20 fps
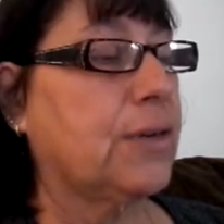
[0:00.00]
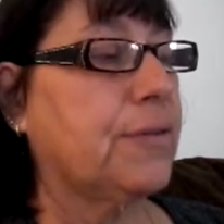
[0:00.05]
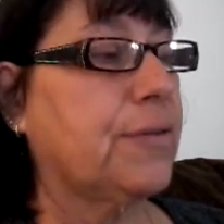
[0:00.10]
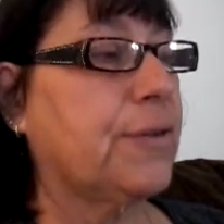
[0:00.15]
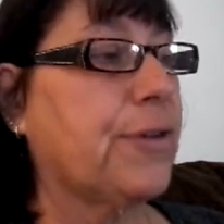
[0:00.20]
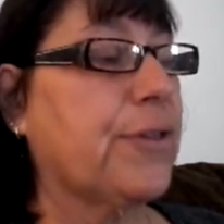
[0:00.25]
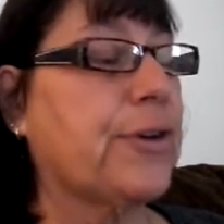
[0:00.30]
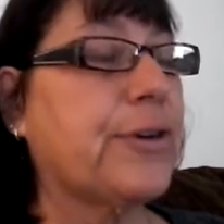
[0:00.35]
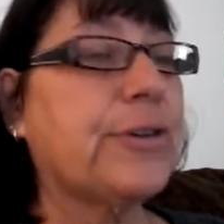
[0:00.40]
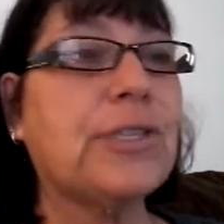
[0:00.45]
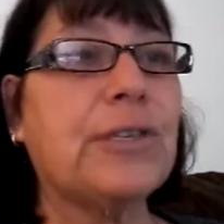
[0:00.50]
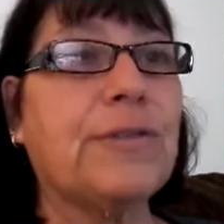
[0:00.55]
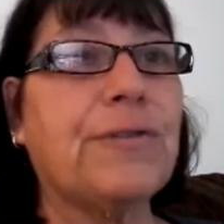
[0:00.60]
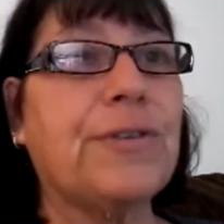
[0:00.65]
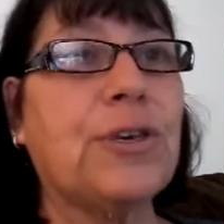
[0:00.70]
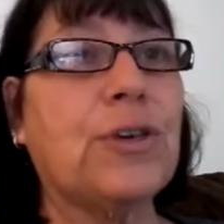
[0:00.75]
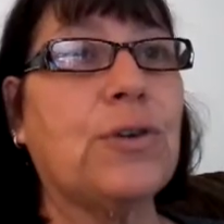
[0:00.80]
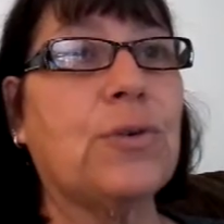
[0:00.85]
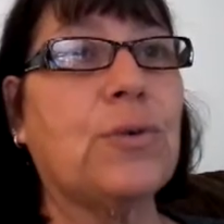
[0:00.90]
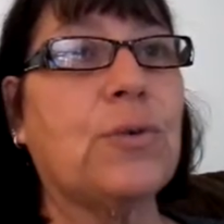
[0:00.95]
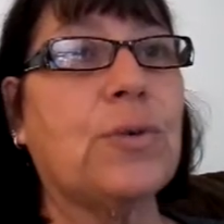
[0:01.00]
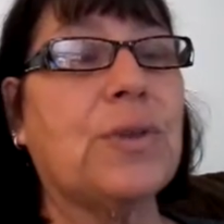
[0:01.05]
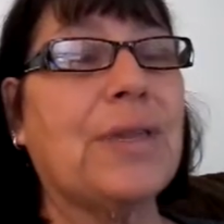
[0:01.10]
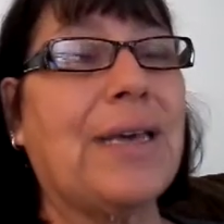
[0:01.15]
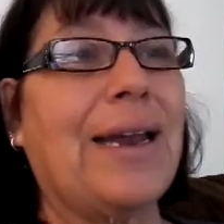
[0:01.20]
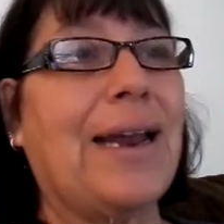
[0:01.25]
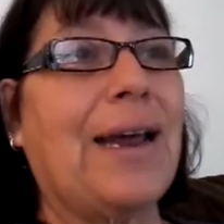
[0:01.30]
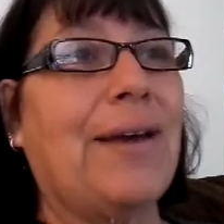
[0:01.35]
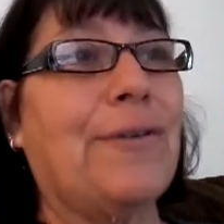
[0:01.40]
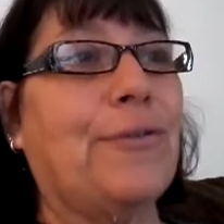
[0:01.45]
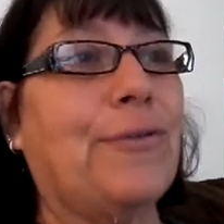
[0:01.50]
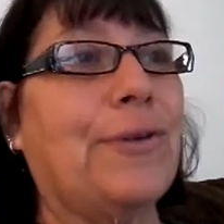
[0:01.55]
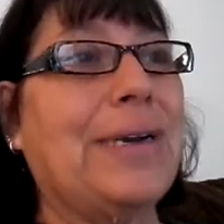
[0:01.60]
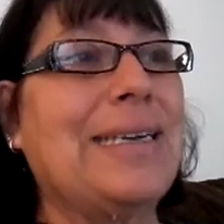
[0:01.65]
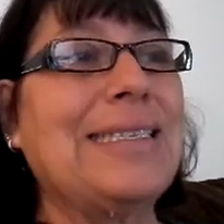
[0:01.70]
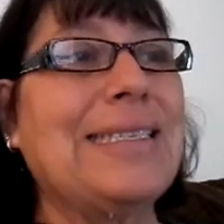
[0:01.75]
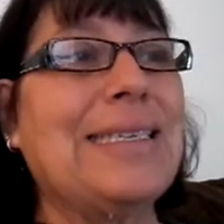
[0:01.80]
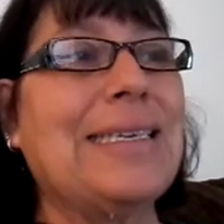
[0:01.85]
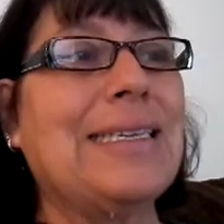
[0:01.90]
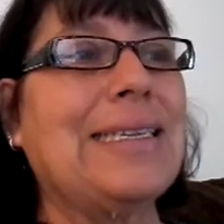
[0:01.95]
for those of you that have
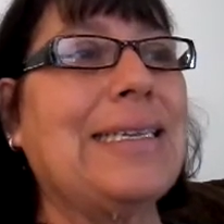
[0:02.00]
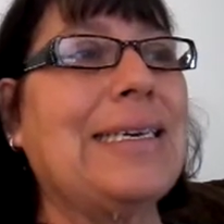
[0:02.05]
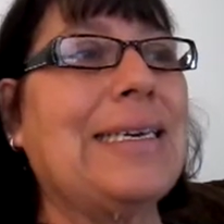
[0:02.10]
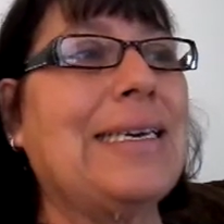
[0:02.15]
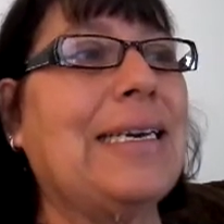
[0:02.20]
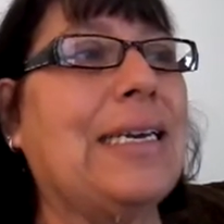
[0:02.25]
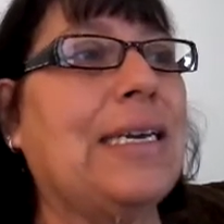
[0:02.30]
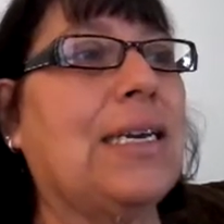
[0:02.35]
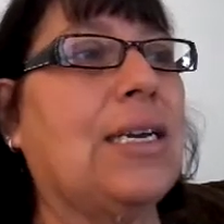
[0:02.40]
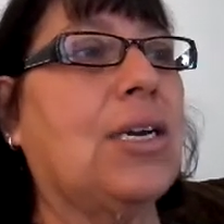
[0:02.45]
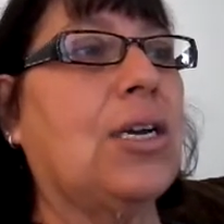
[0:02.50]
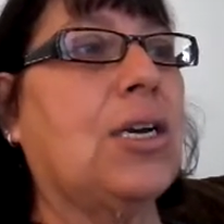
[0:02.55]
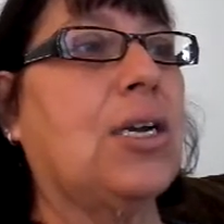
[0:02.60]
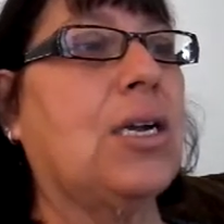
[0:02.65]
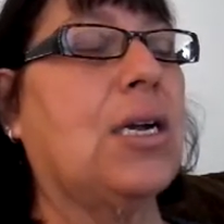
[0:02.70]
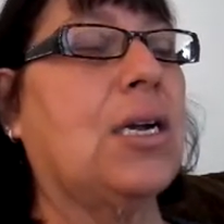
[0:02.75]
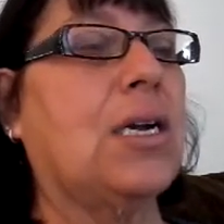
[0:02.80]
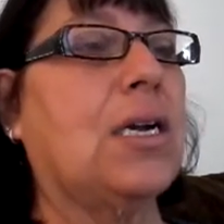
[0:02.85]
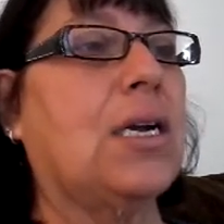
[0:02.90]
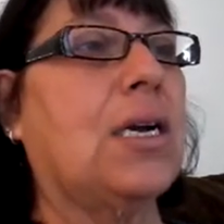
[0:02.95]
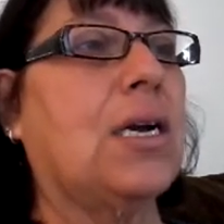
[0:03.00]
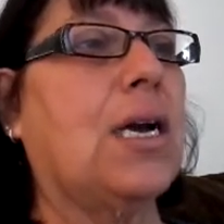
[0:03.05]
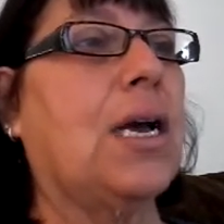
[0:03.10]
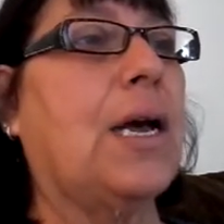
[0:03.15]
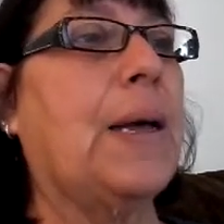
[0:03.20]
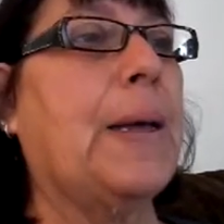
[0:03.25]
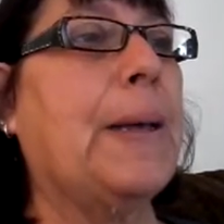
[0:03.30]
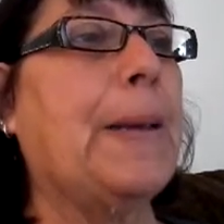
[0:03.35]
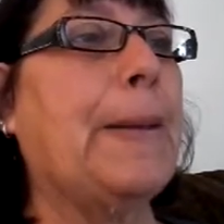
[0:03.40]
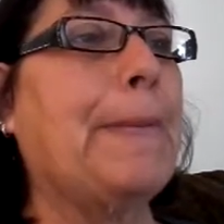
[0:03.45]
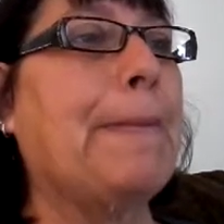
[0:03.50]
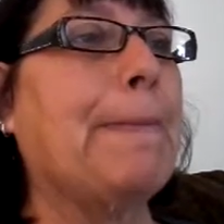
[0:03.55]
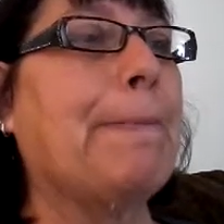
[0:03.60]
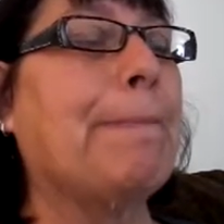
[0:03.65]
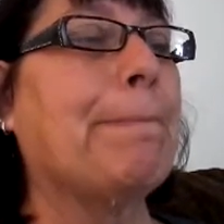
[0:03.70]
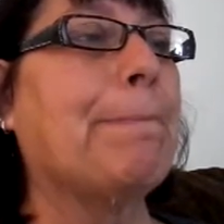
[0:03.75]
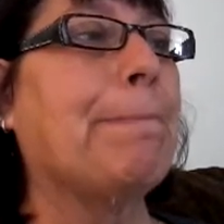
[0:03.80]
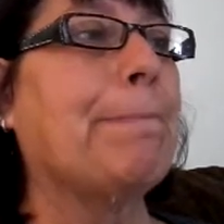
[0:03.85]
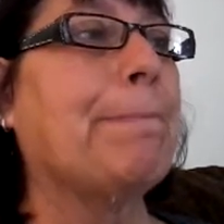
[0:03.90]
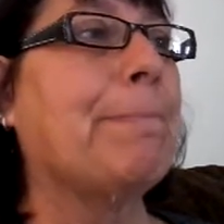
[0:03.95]
recently
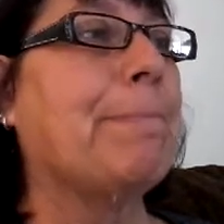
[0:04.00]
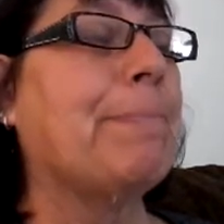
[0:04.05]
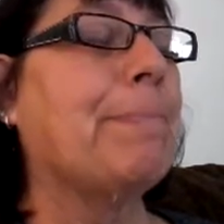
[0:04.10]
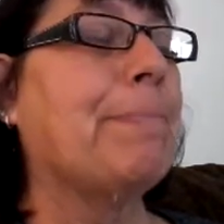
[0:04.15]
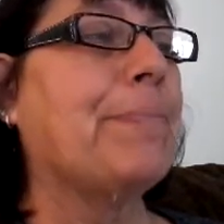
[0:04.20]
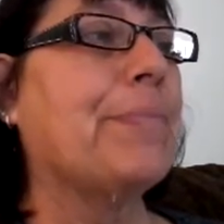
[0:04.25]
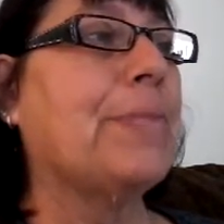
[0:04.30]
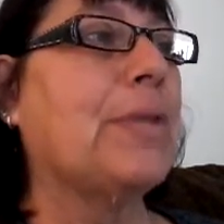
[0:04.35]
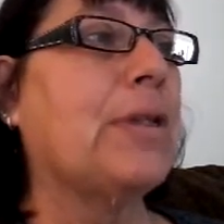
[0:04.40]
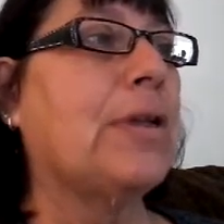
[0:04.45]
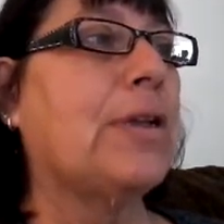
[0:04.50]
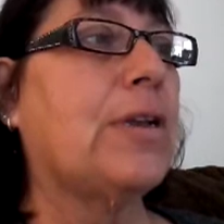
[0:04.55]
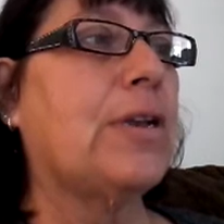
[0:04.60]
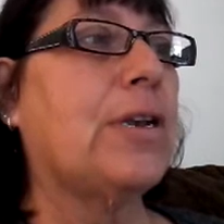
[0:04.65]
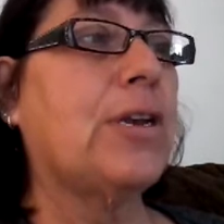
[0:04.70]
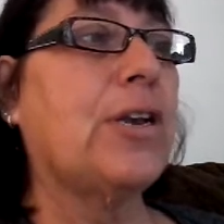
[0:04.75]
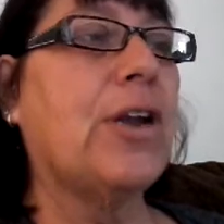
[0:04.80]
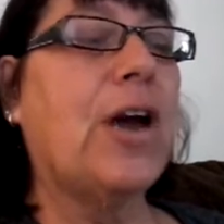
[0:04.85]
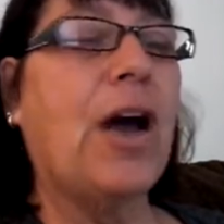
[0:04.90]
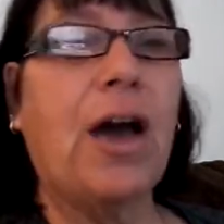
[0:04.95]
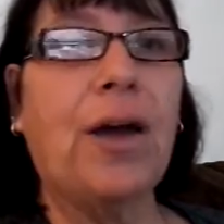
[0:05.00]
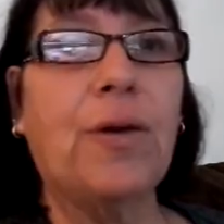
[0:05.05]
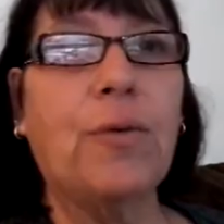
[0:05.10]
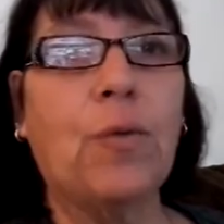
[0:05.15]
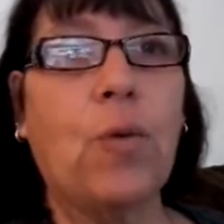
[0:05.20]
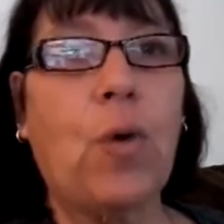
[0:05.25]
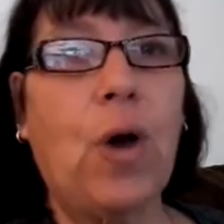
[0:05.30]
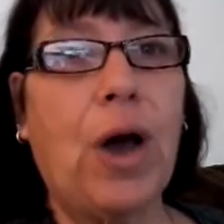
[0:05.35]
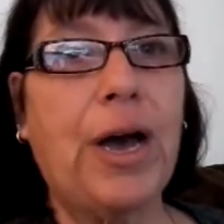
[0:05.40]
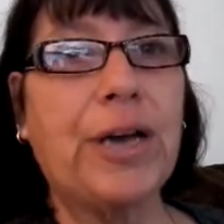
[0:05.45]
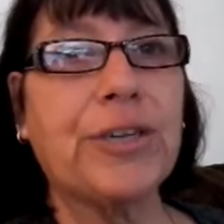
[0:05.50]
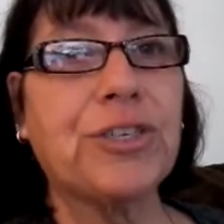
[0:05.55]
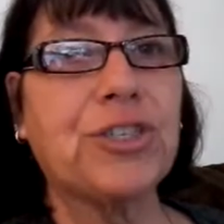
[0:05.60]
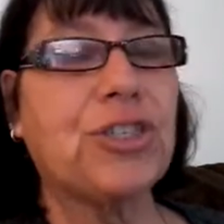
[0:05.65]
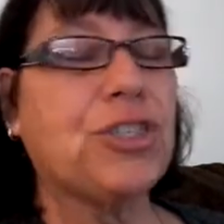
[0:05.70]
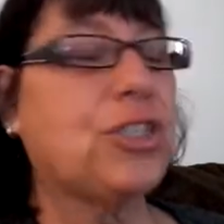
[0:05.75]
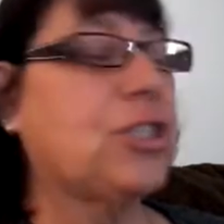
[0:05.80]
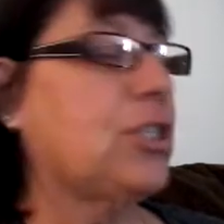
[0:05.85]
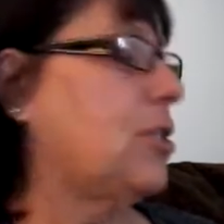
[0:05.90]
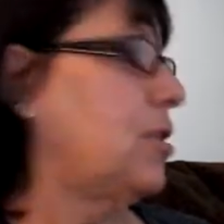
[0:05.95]
not
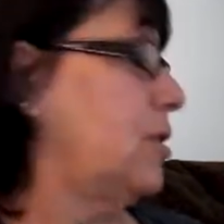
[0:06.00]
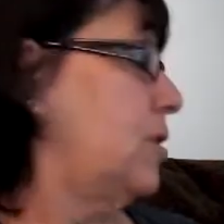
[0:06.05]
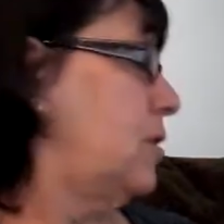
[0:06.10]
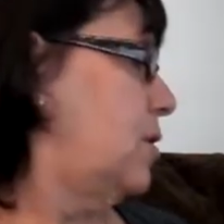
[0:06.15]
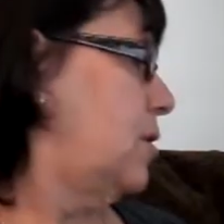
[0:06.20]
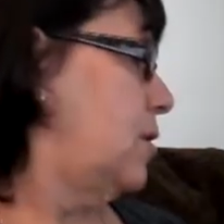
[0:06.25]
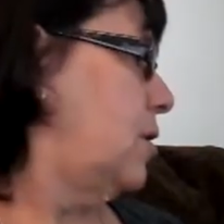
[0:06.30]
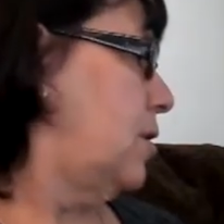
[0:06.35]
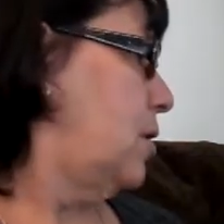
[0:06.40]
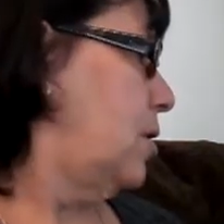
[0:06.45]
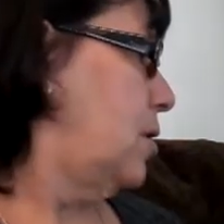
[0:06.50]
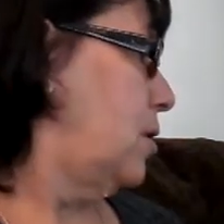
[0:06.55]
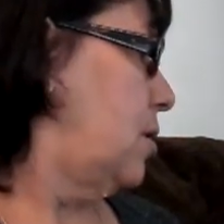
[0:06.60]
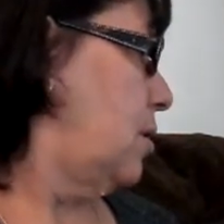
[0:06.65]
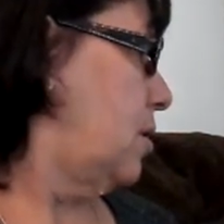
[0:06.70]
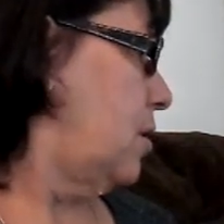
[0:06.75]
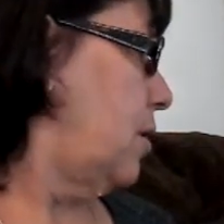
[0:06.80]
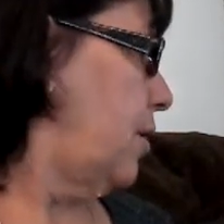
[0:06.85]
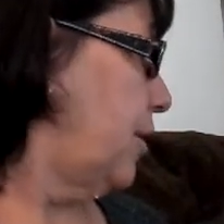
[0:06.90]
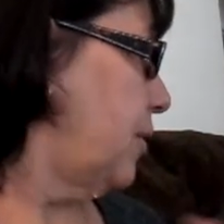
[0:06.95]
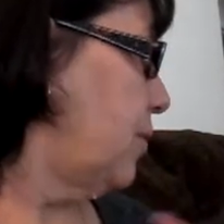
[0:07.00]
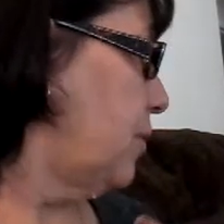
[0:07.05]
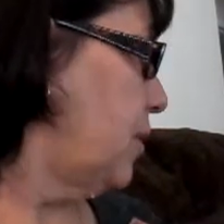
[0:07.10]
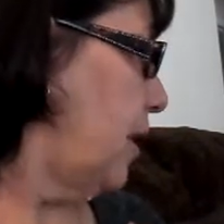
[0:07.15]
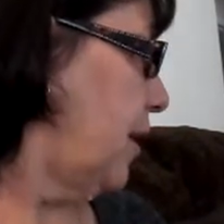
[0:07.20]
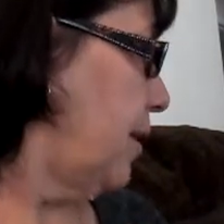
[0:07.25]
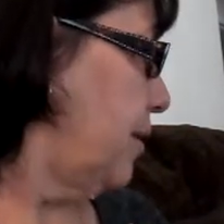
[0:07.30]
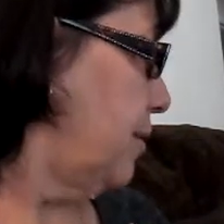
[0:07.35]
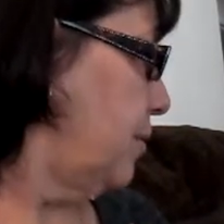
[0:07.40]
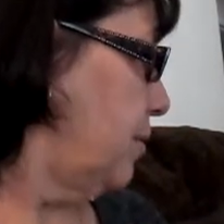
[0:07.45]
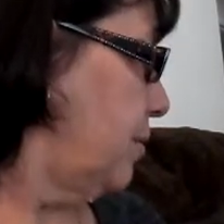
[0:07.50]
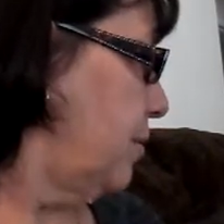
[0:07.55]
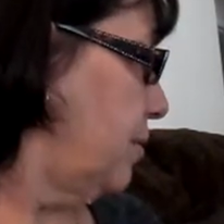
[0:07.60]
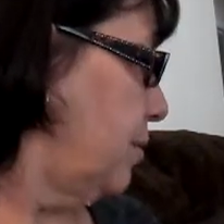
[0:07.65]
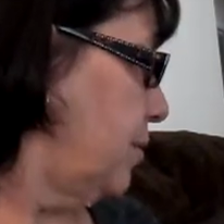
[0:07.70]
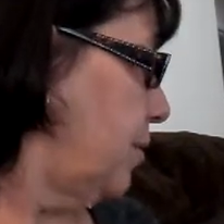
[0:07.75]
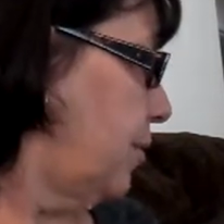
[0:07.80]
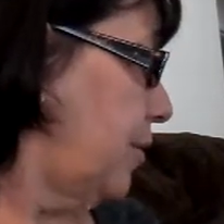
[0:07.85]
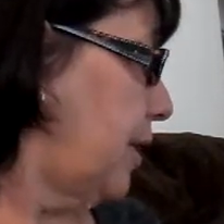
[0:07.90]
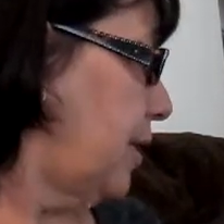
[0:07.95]
watched, are you done?
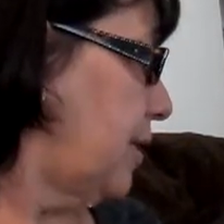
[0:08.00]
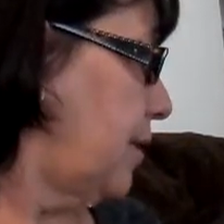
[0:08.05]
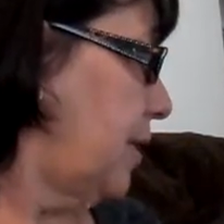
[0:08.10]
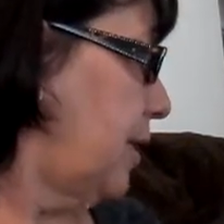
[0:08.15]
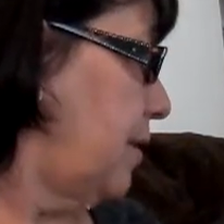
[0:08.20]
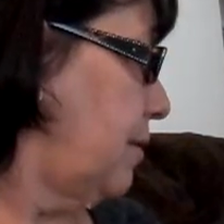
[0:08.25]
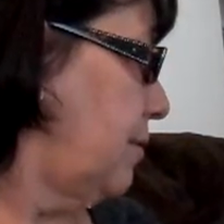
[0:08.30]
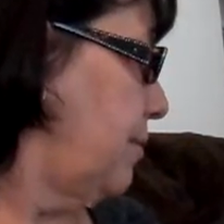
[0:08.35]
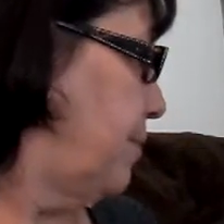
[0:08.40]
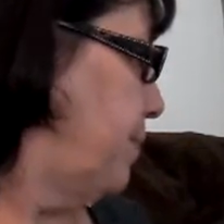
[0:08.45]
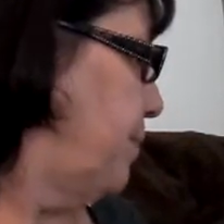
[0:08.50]
You're not done?